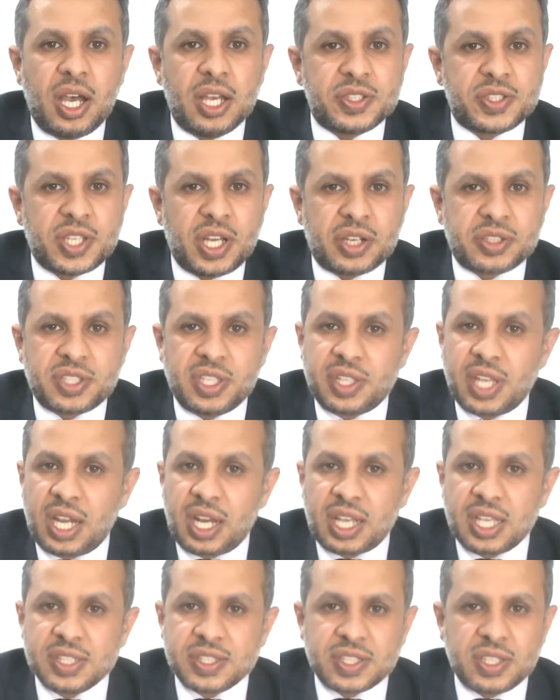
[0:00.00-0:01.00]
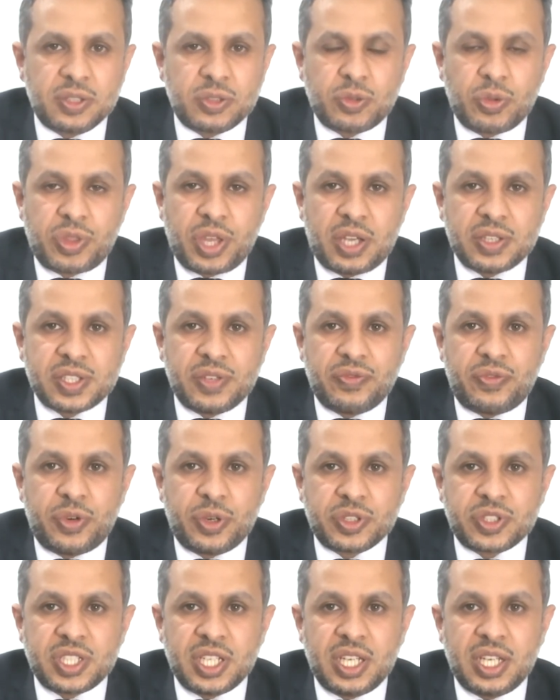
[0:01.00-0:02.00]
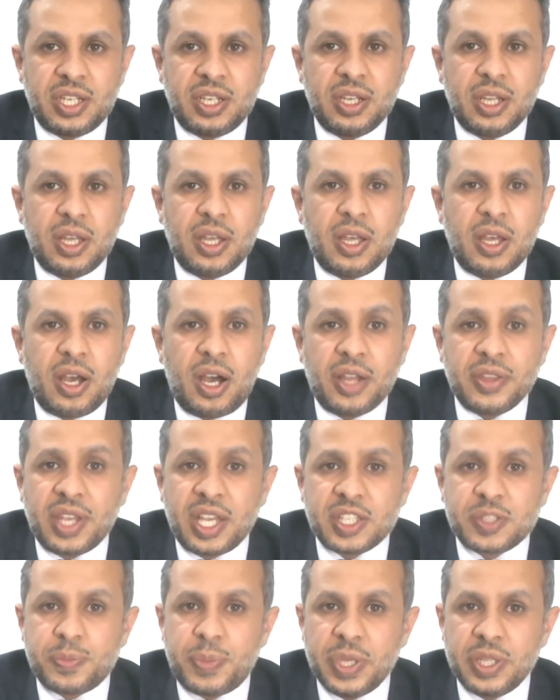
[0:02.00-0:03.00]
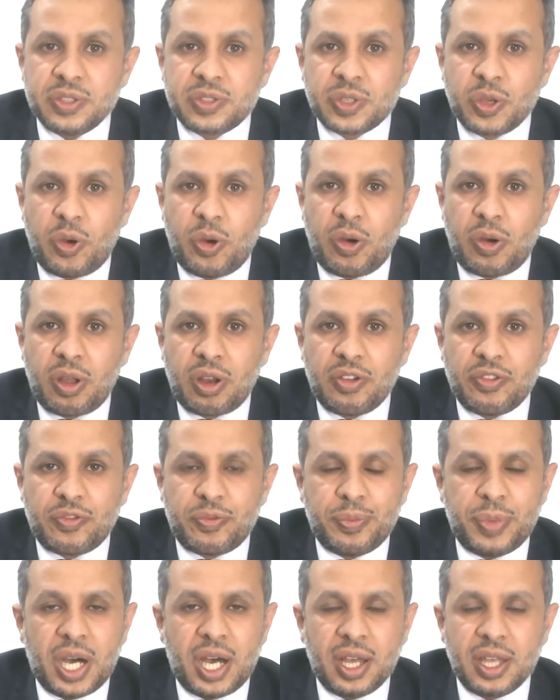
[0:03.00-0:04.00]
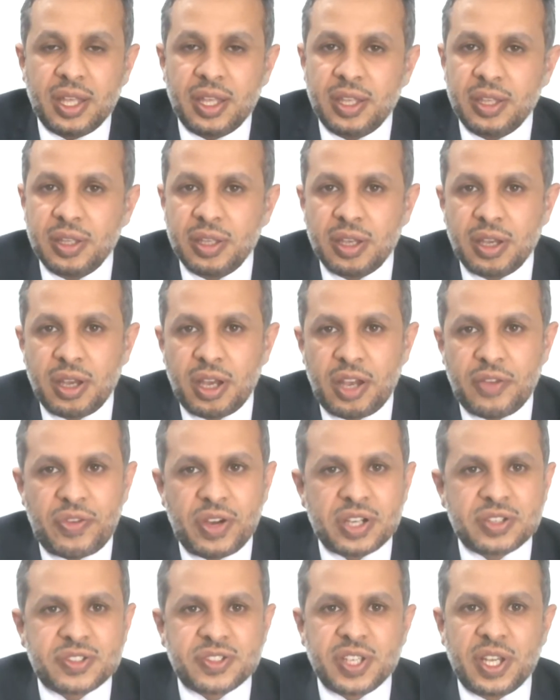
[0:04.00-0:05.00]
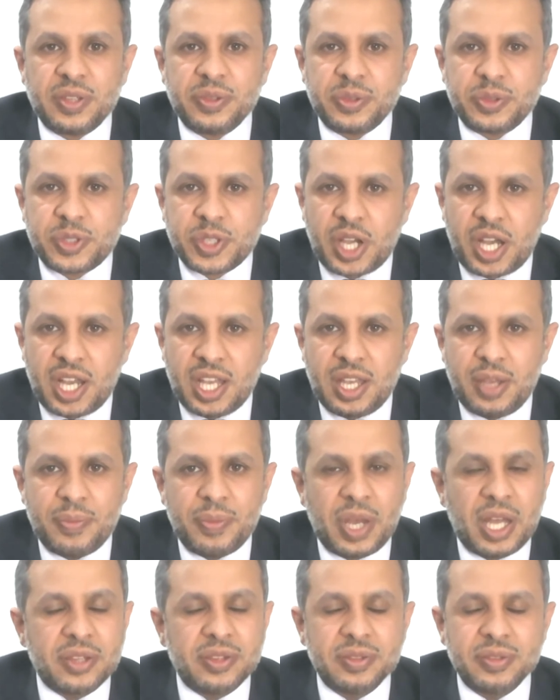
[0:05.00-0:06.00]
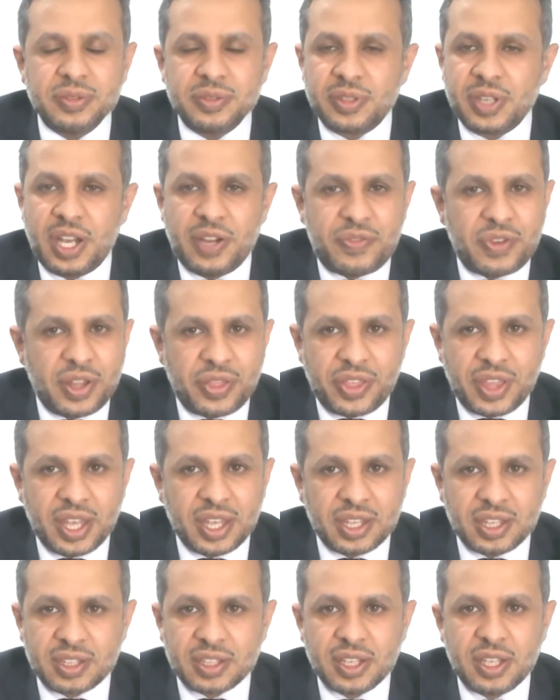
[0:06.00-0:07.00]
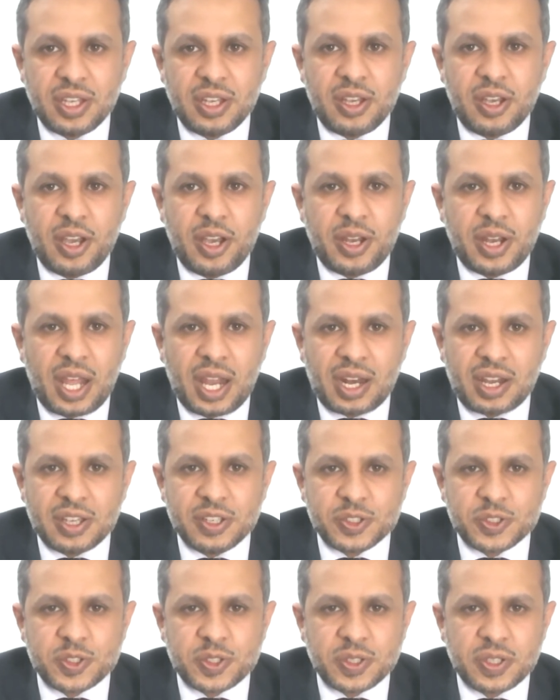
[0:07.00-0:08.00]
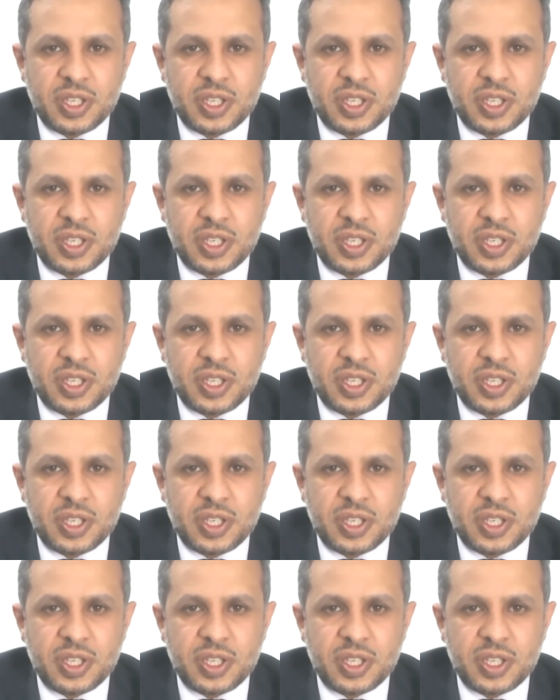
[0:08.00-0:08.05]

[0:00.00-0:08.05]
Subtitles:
I started ALQST in 2014, and I spent all of my efforts and time and everything in ALQST.